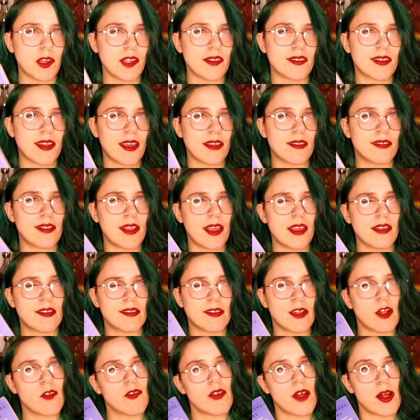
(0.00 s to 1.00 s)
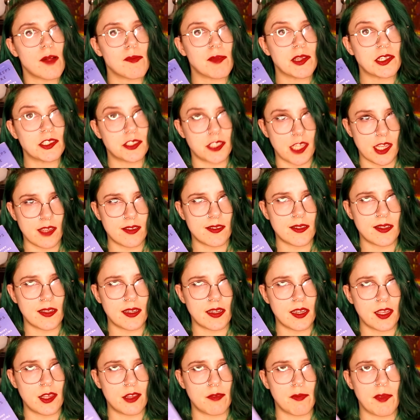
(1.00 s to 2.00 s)
reason I say self-help
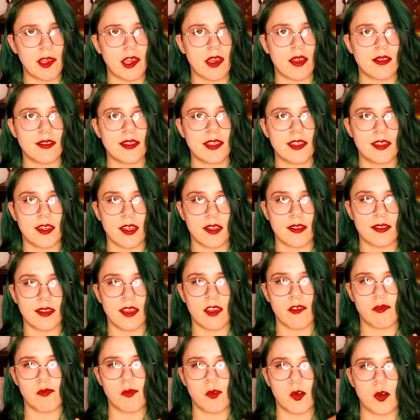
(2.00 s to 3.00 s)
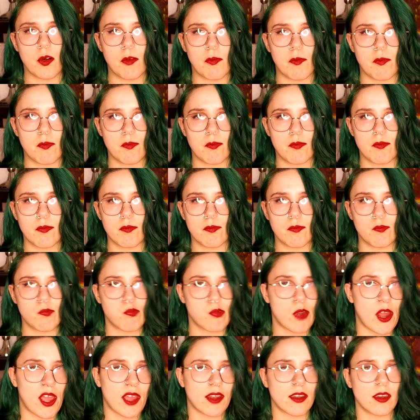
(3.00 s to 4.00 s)
adjacent is because he does give more
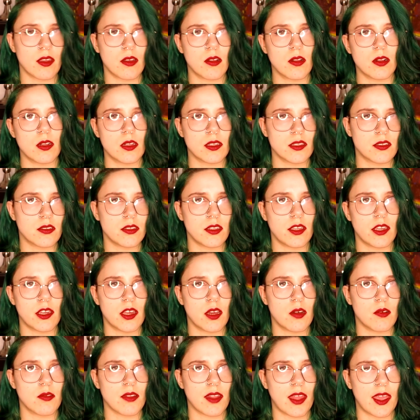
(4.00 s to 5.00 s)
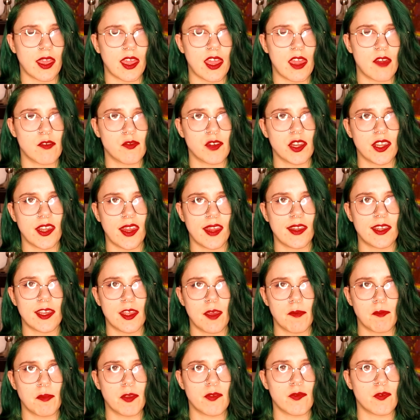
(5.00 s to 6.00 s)
practical, you know, like everyday
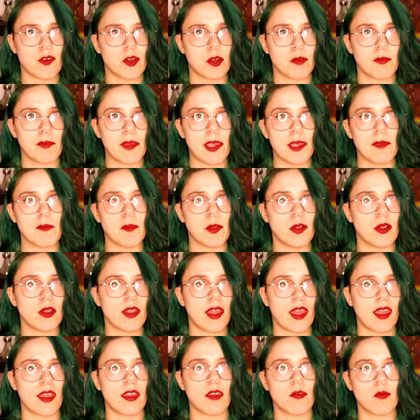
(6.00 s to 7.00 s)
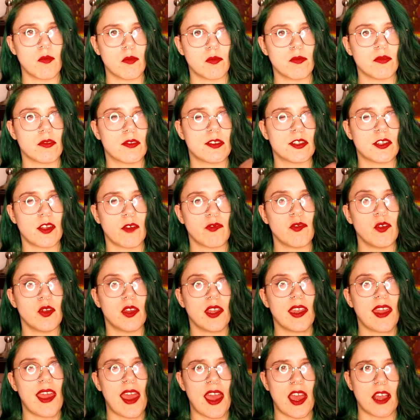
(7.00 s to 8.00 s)
tips for people, like stuff you
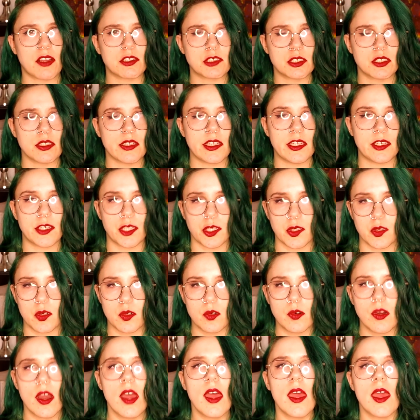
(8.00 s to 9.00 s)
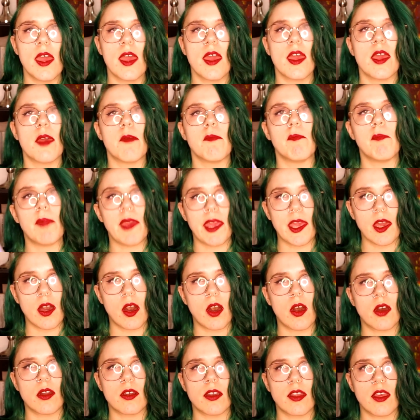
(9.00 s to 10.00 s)
can actually do
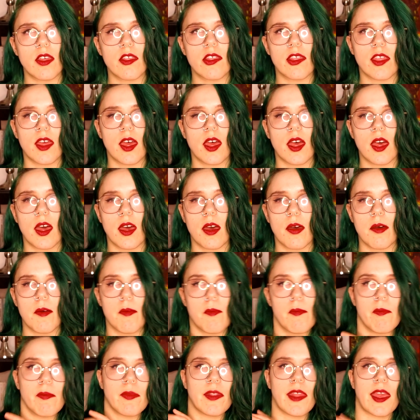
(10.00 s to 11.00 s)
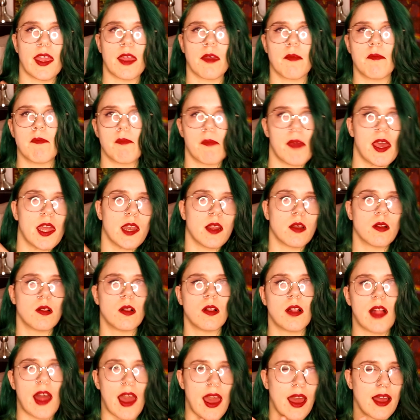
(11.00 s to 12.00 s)
beyond the like
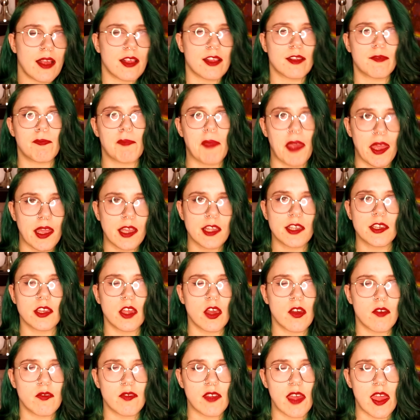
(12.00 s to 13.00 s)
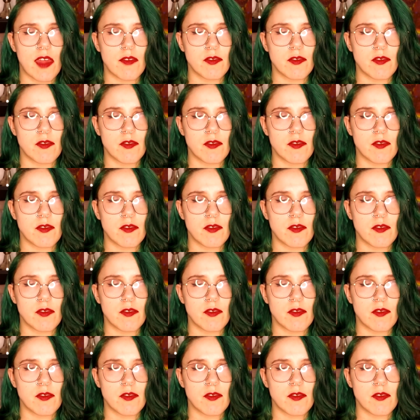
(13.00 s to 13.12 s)
medical aspect of